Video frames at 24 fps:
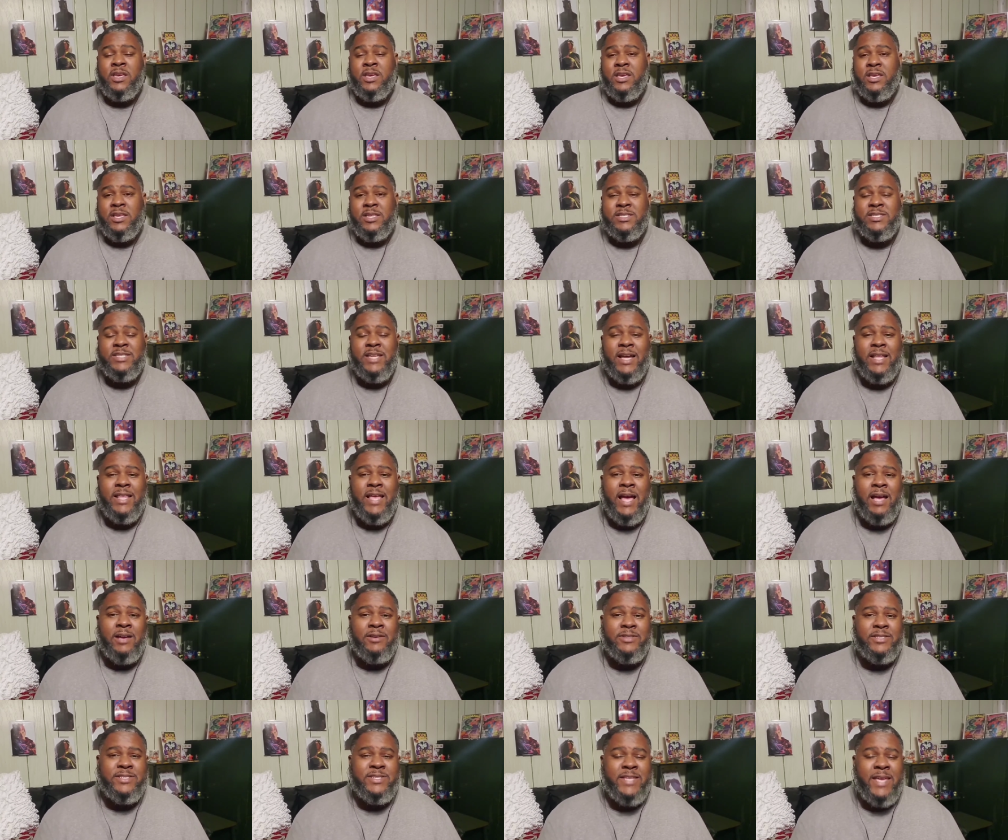He's not
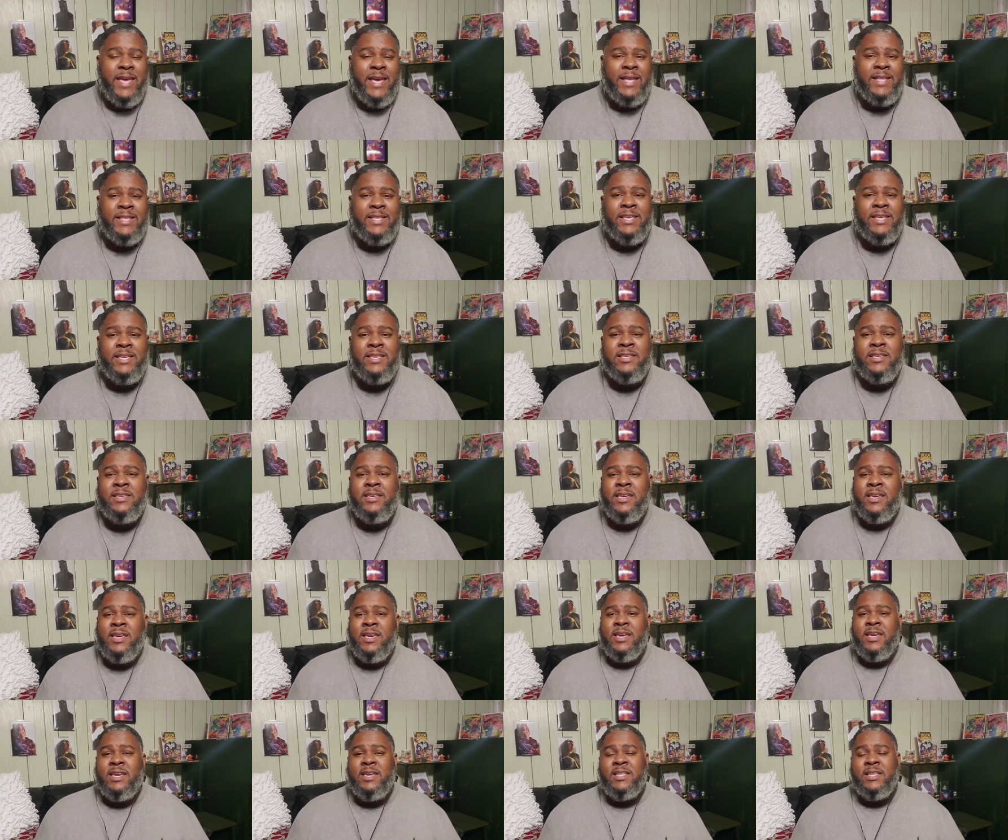outstanding.
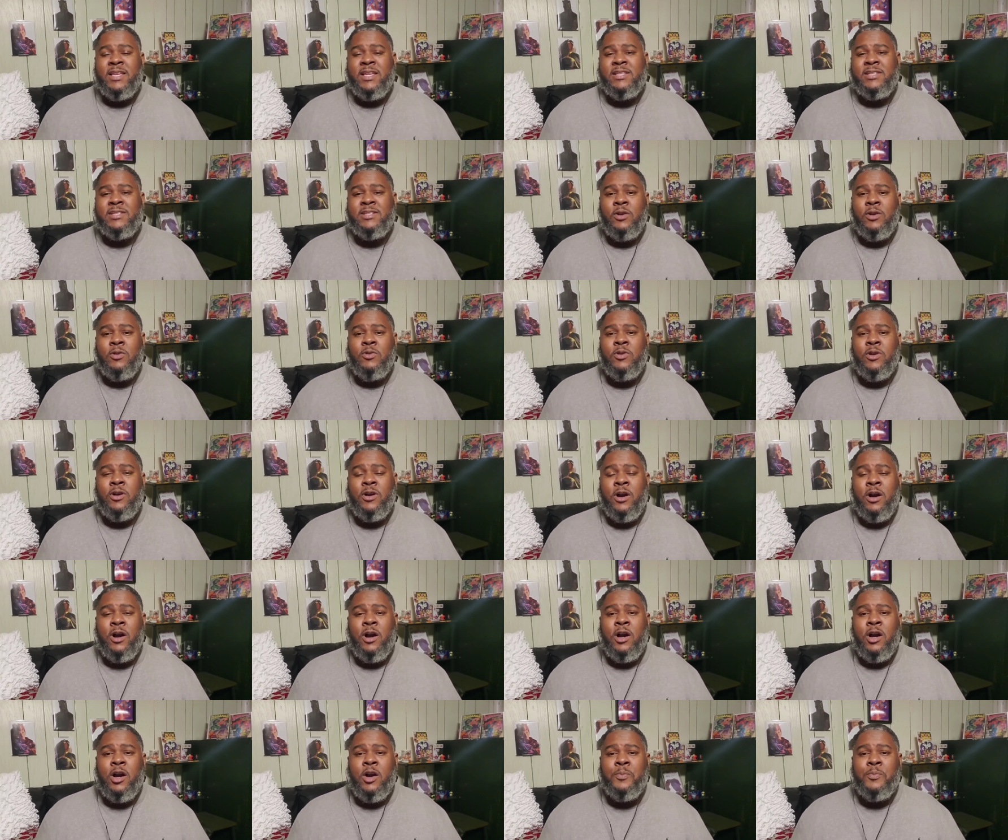He doesn't go
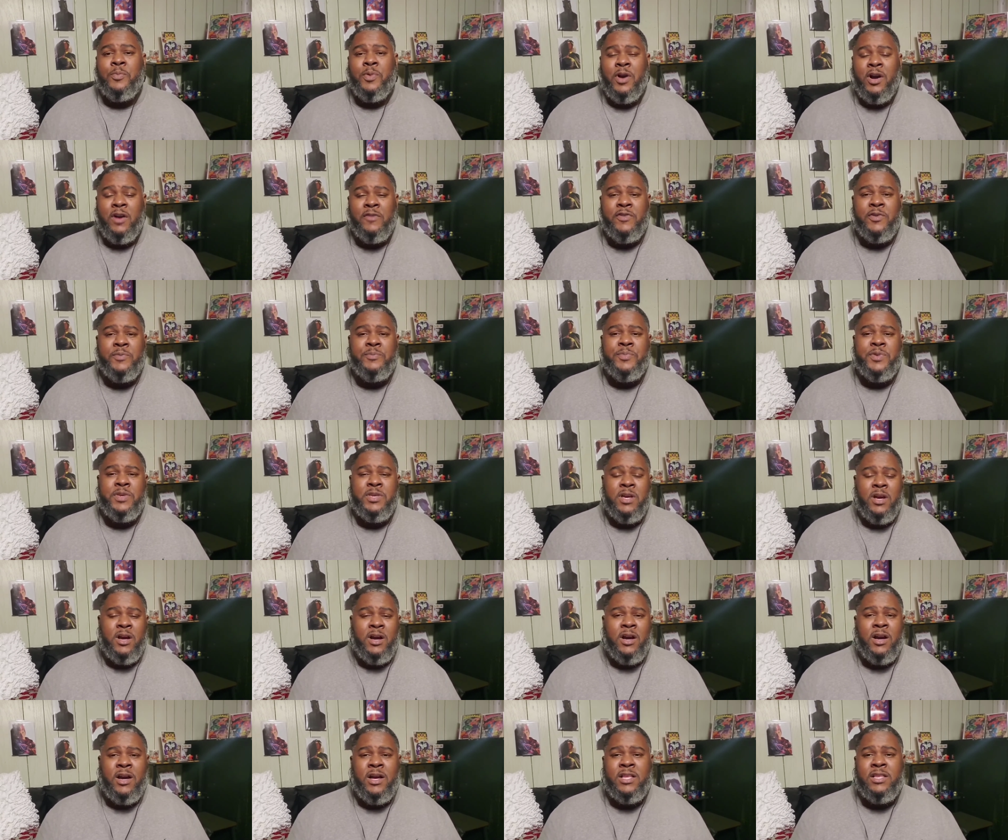above and
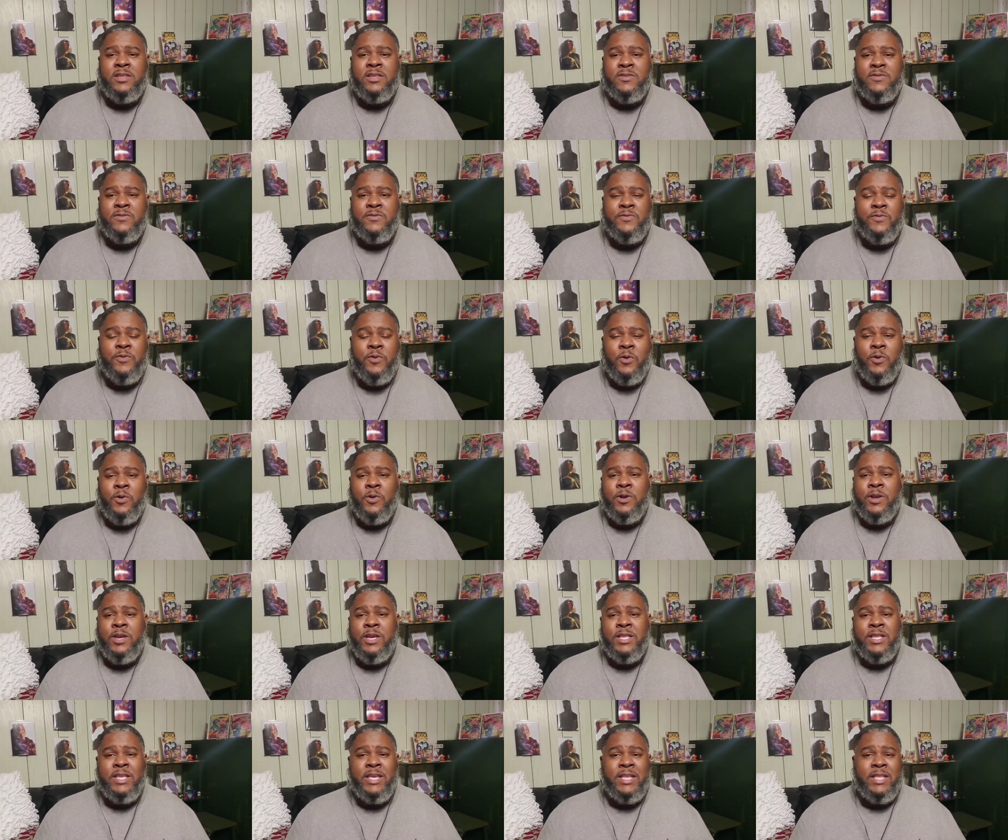beyond for
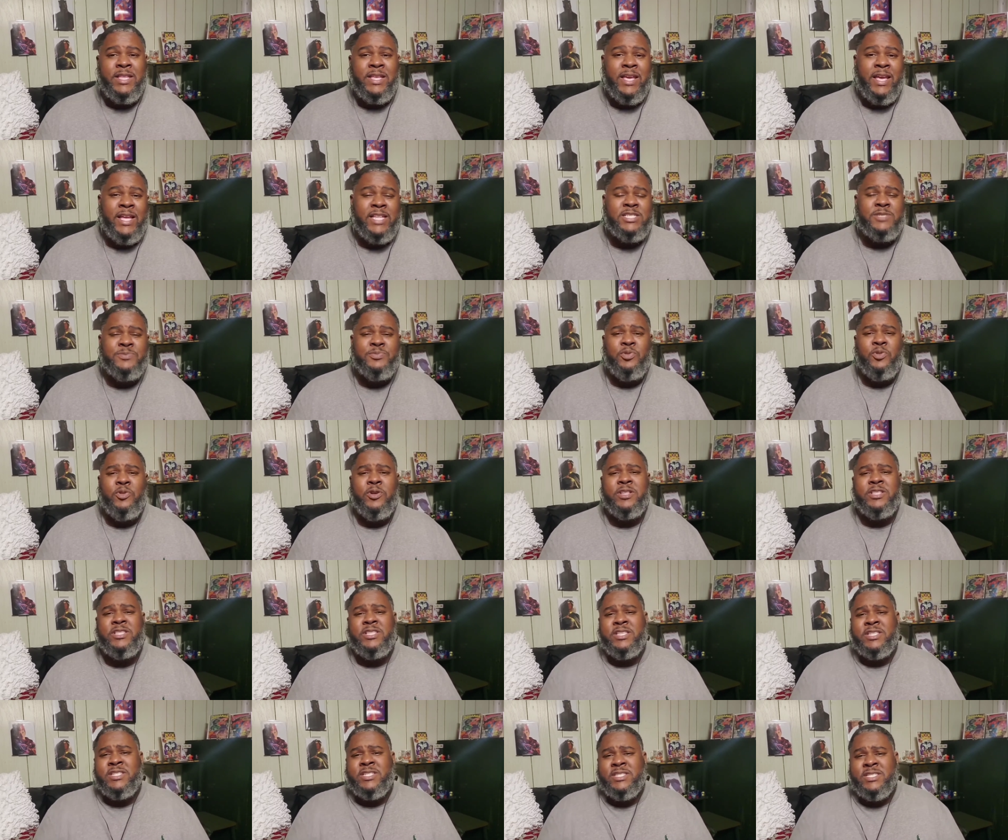in any point
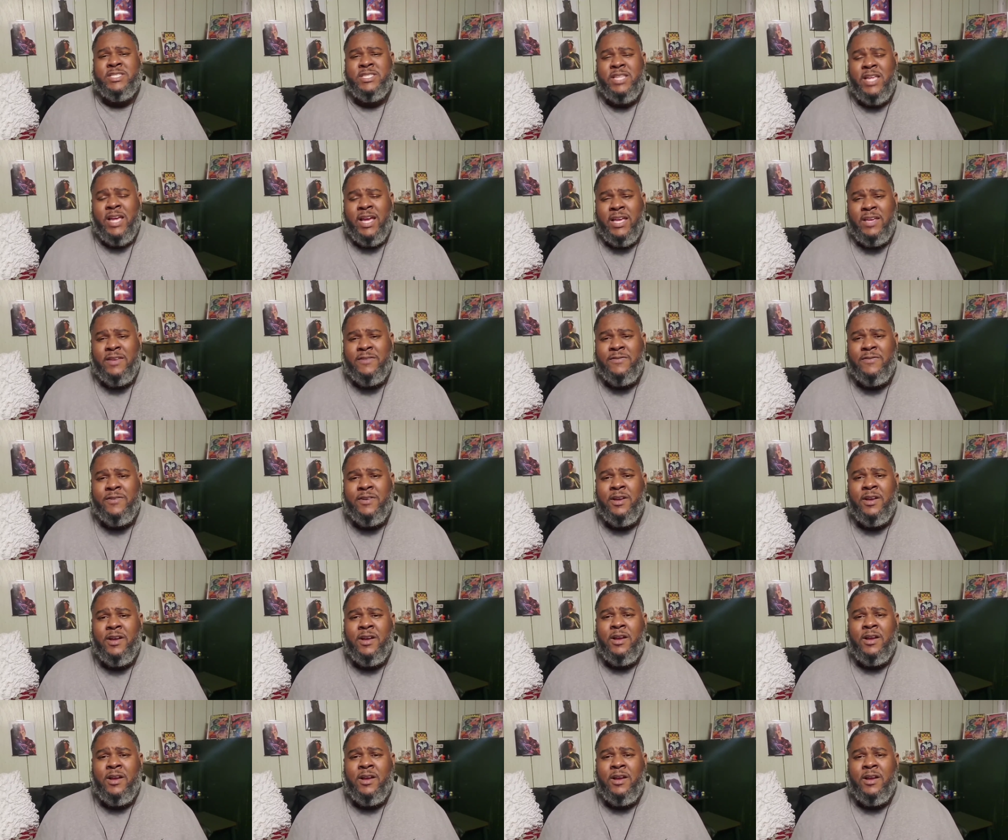in his life.